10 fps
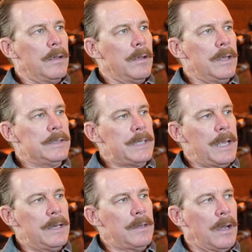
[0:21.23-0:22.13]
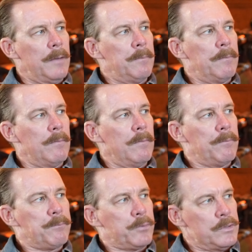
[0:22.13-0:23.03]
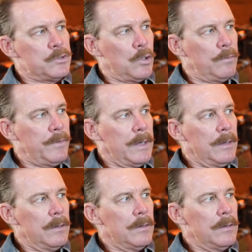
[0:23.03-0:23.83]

intent on preserving,